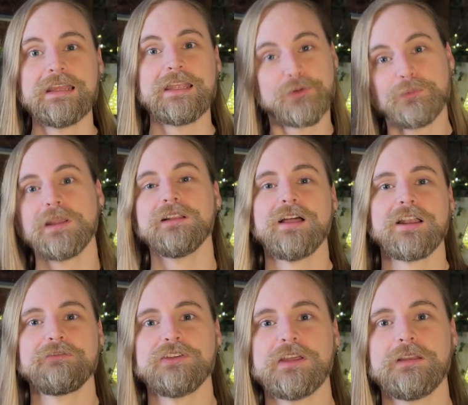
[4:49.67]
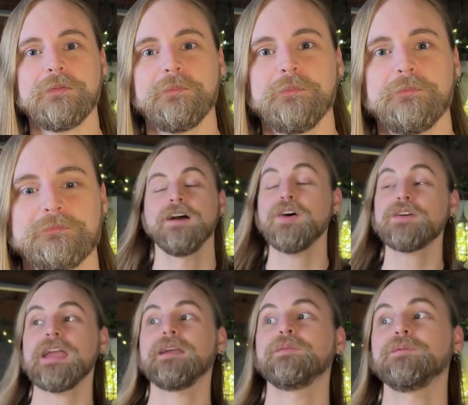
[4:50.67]
It would mean a lot if you did.
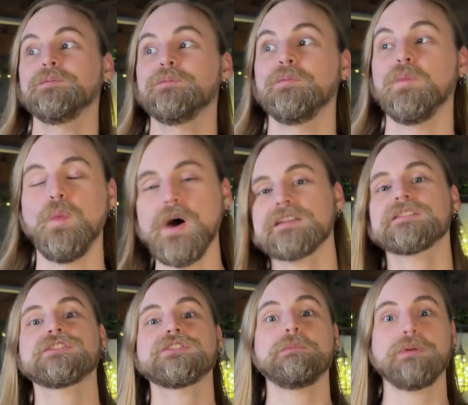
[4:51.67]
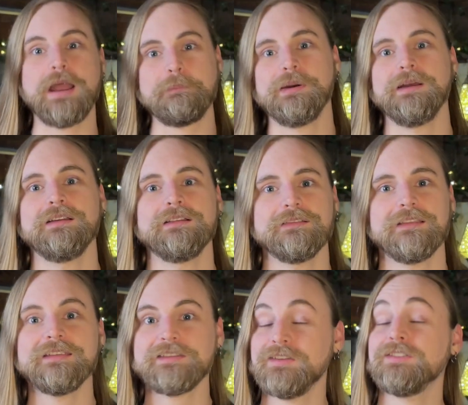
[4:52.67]
Okay, what to prep?
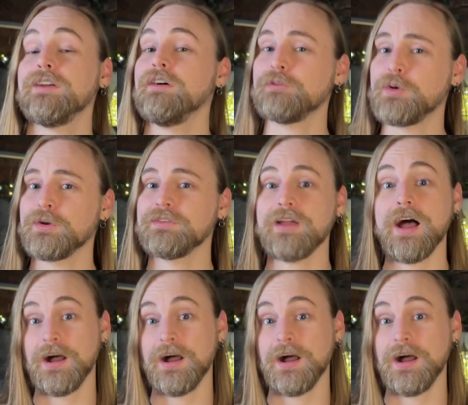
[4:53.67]
This is, of course, a